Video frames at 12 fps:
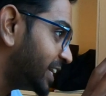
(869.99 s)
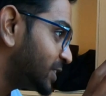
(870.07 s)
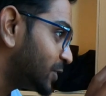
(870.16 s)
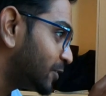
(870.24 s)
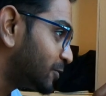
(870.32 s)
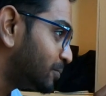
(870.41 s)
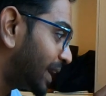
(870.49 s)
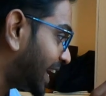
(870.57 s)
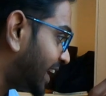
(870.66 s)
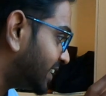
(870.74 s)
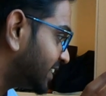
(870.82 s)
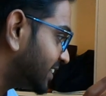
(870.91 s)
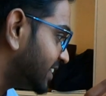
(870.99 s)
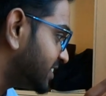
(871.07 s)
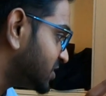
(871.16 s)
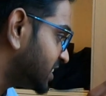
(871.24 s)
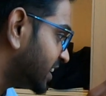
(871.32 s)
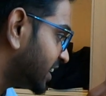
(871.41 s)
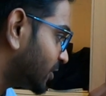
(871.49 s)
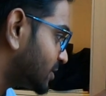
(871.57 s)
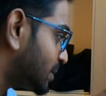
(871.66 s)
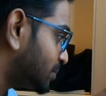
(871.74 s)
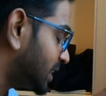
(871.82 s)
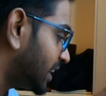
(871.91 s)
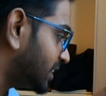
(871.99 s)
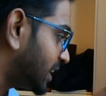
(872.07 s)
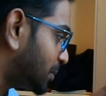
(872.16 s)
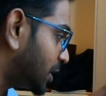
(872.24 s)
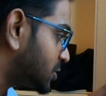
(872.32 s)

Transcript: range of mechanical engineering or something like that,